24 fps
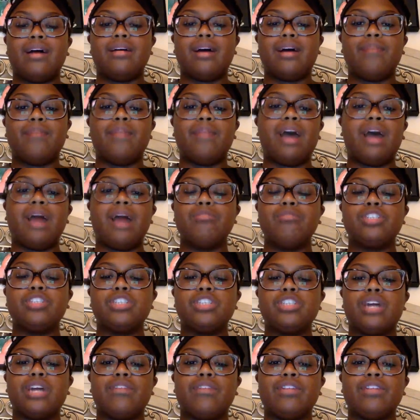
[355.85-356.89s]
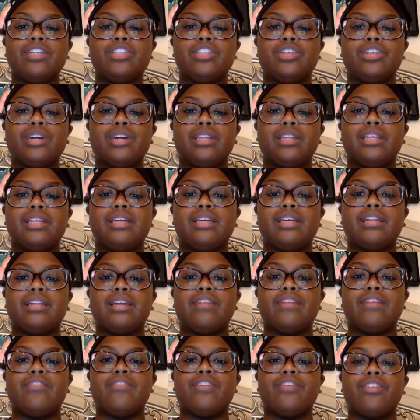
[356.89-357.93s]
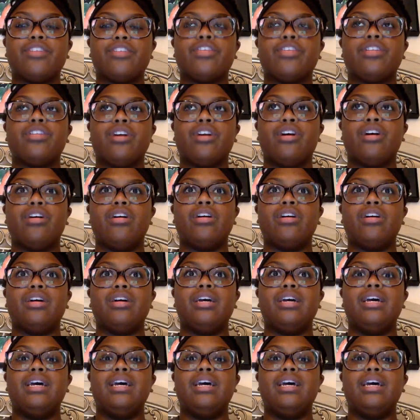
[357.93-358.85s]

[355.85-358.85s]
I'm just not really sure. I think like further along